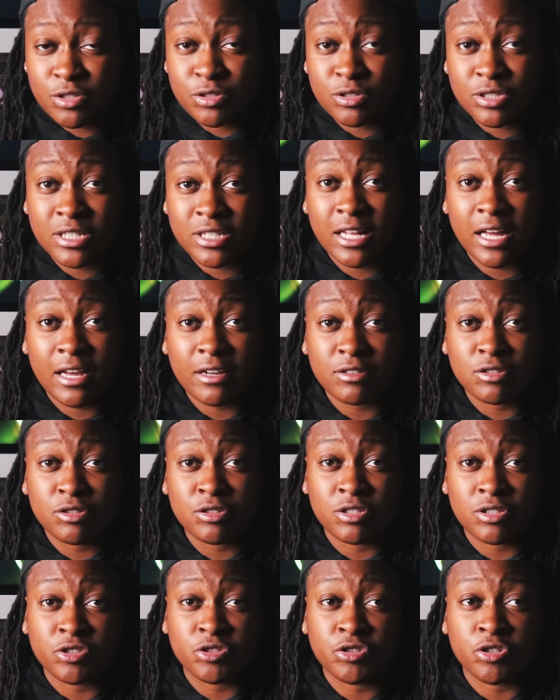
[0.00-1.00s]
Usually I
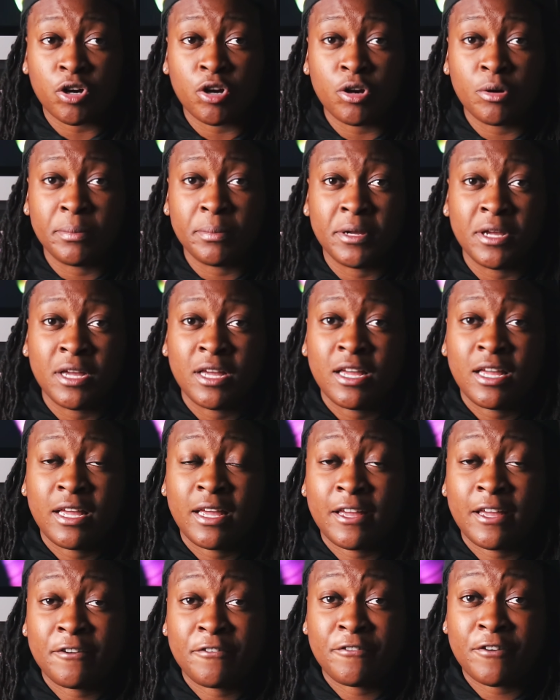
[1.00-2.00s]
use a strobe
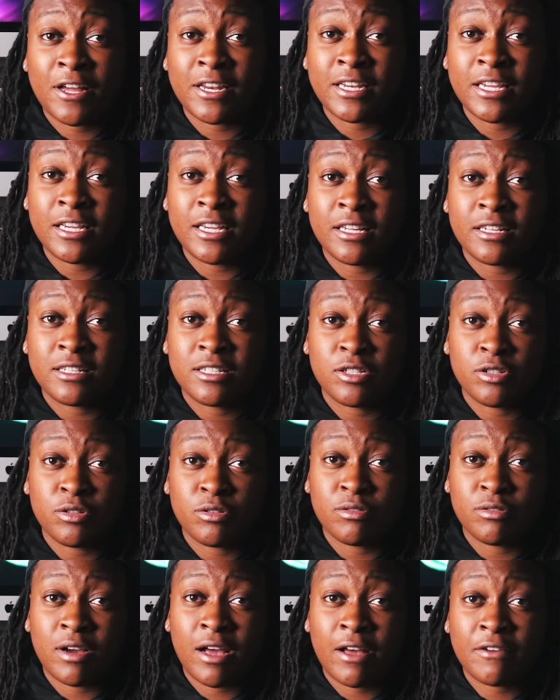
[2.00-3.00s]
if I need
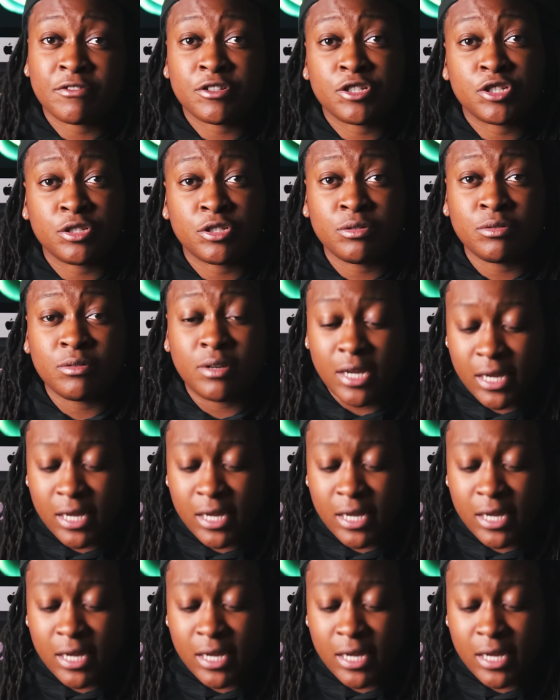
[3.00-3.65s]
to have a shoot,